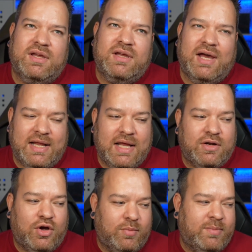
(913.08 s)
I'd had a
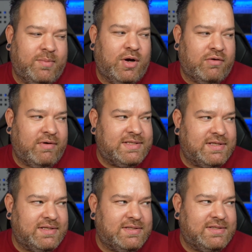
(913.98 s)
couple of
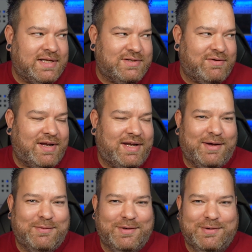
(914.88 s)
margaritas, Desiree,
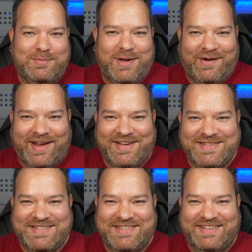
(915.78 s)
I will be
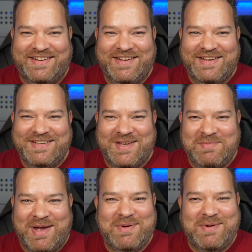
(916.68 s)
honest. So
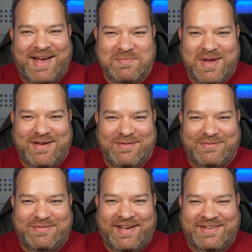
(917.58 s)
maybe I had a bit
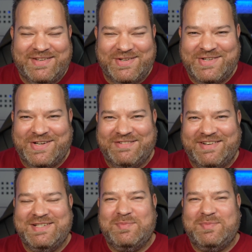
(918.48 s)
of Dutch courage,